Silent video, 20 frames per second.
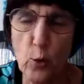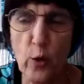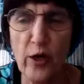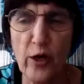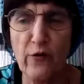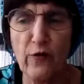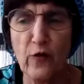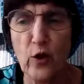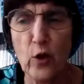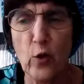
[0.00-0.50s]

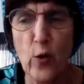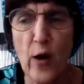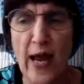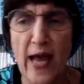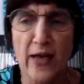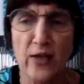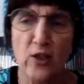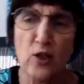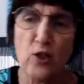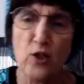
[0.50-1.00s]
Whatever you
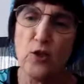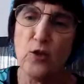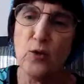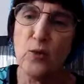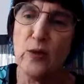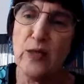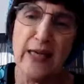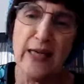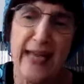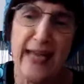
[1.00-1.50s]
had to
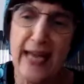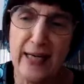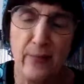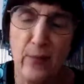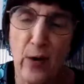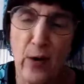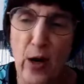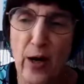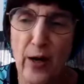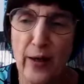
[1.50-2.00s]
do to get
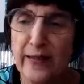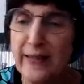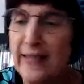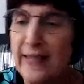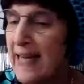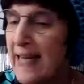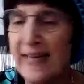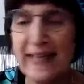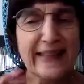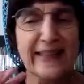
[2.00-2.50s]
him on,
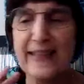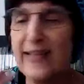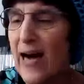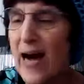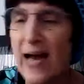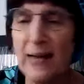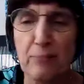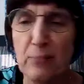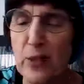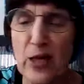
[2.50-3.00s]

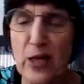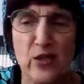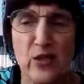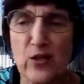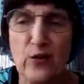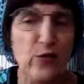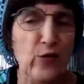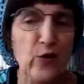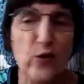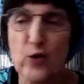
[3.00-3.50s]
God
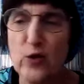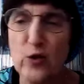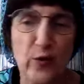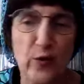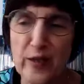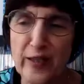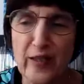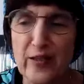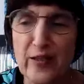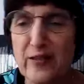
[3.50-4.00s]
bless you for
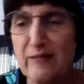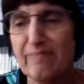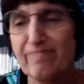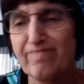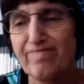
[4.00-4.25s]
doing it.